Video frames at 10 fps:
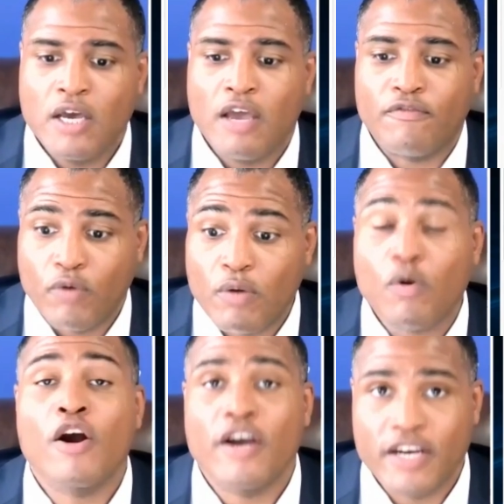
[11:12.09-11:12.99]
If we
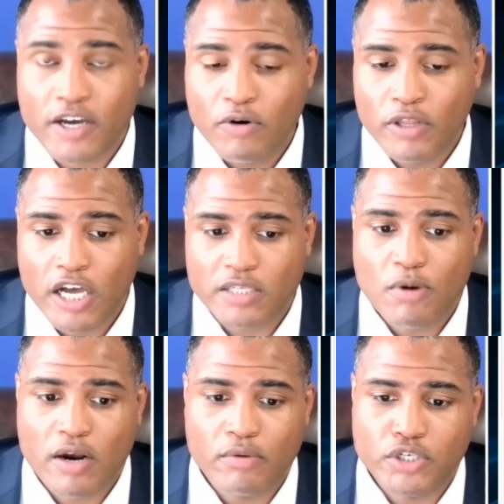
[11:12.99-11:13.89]
were in a Goldilocks
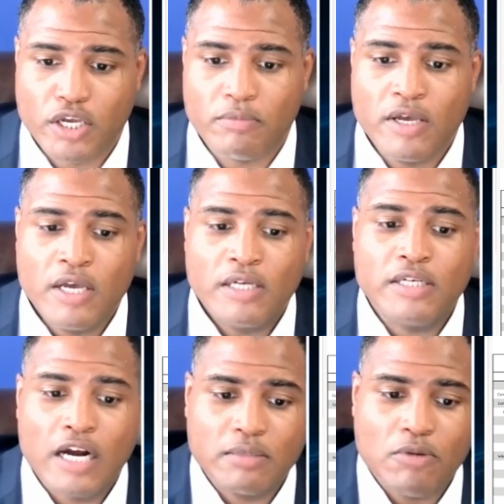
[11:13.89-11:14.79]
market regime,
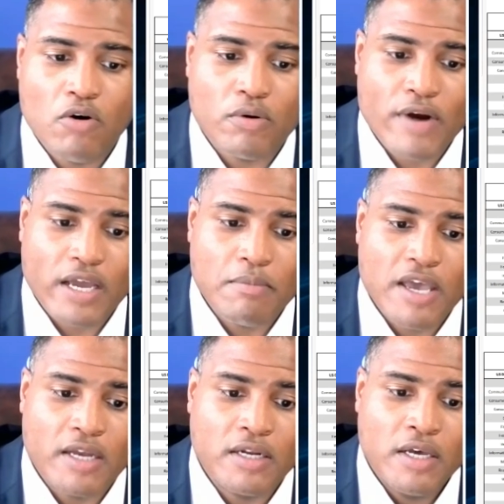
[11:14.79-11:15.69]
Dr. Mo would
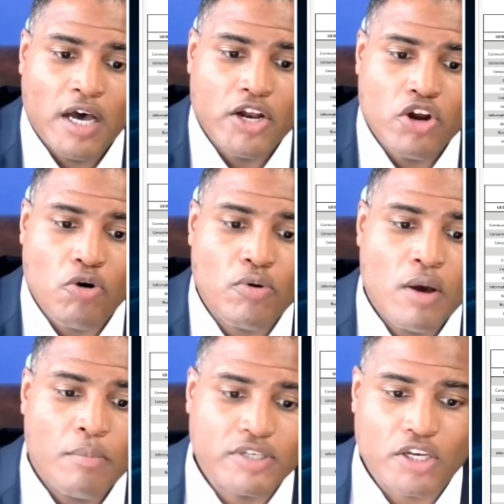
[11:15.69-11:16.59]
recommend a no
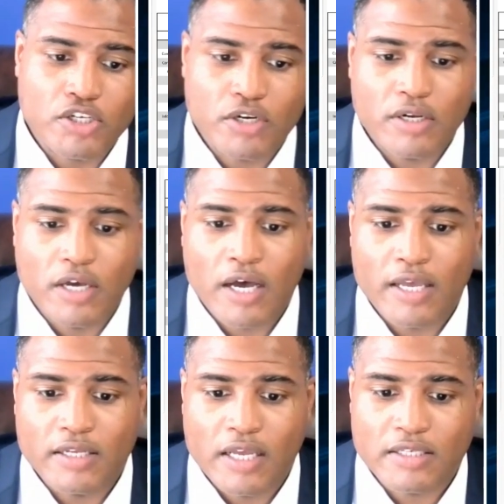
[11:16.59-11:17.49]
position
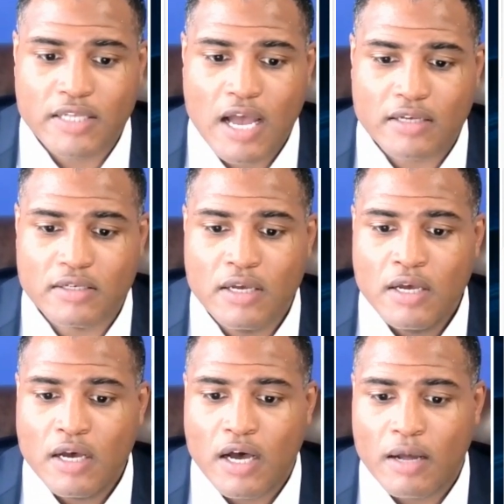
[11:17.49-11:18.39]
in stocks.
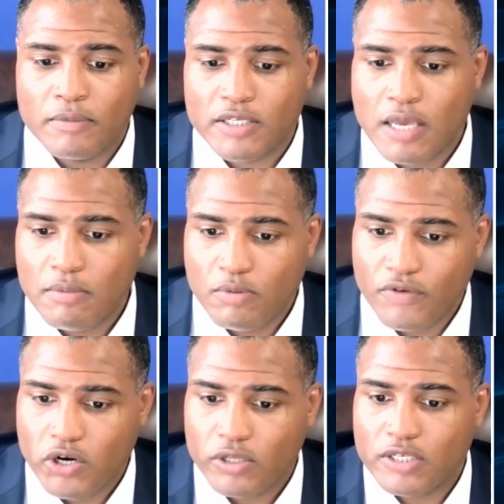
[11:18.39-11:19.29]
Let's keep it
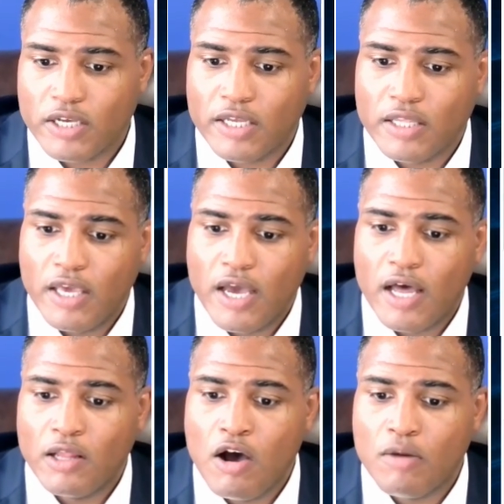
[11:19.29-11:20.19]
moving here. Let's look at the
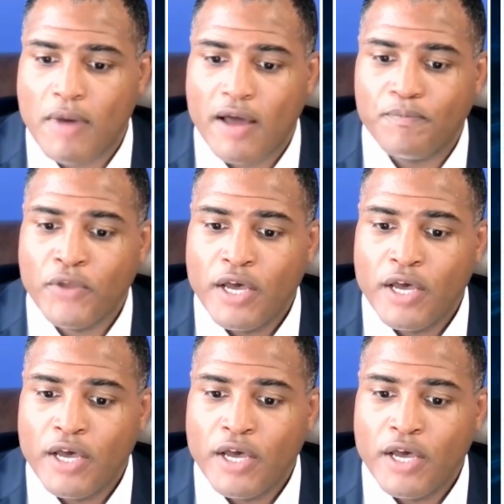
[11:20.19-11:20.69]
long bond.